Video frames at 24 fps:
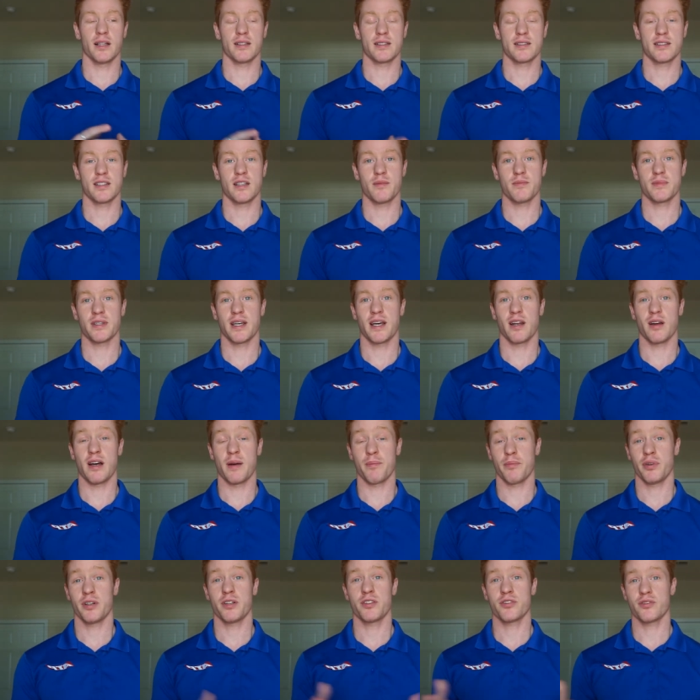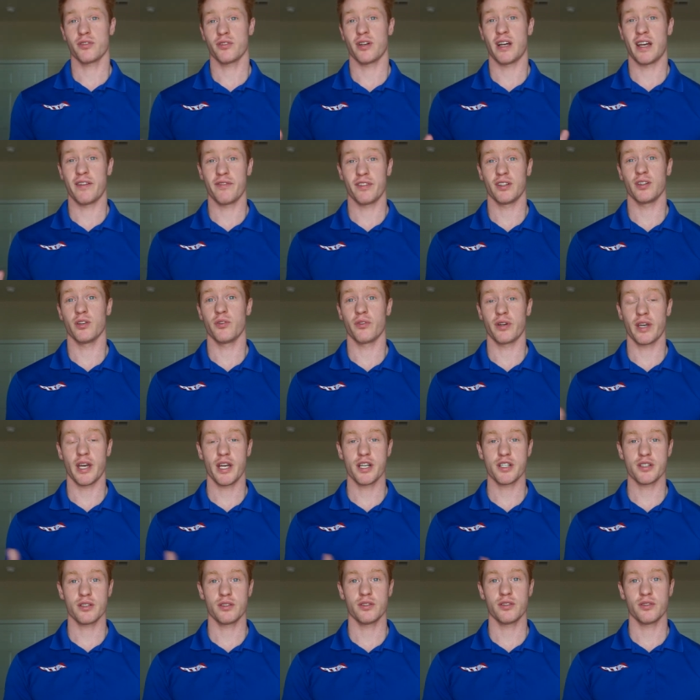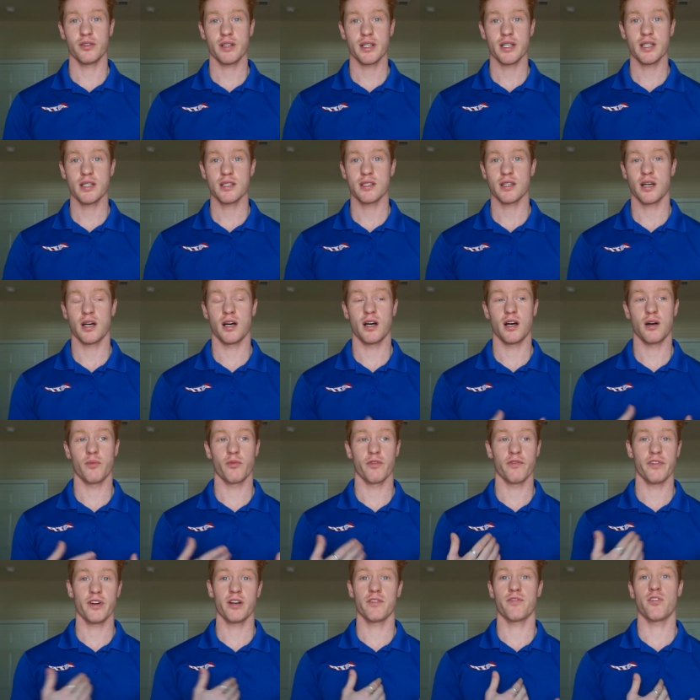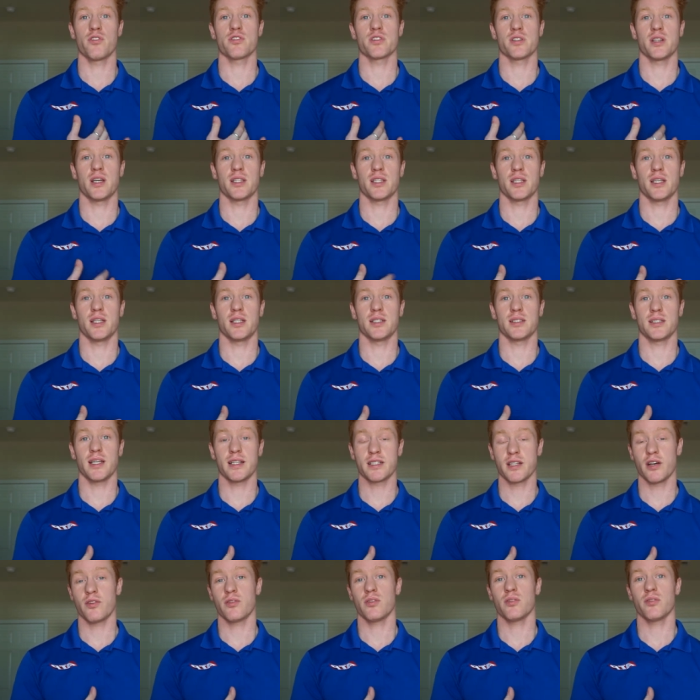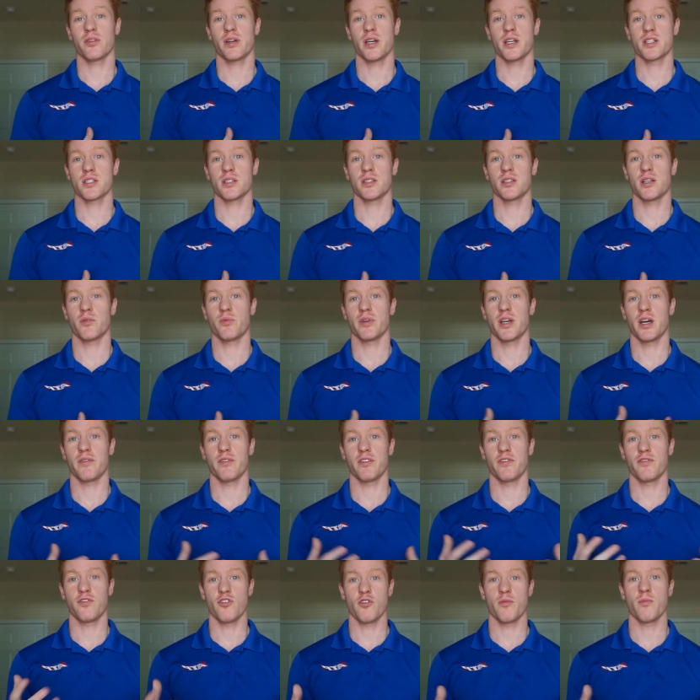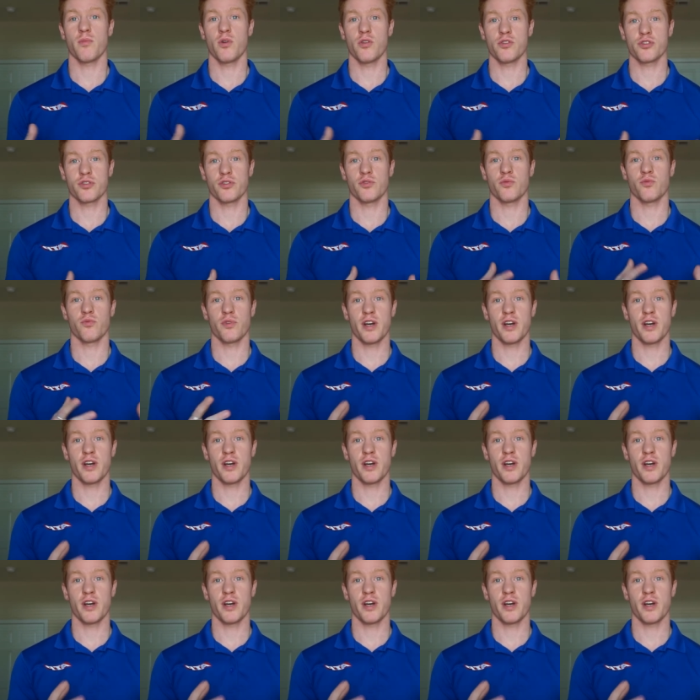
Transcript: sims at, I'm pretty sure, every location there is. Um, we're very fortunate at the Daytona location that we have a full motion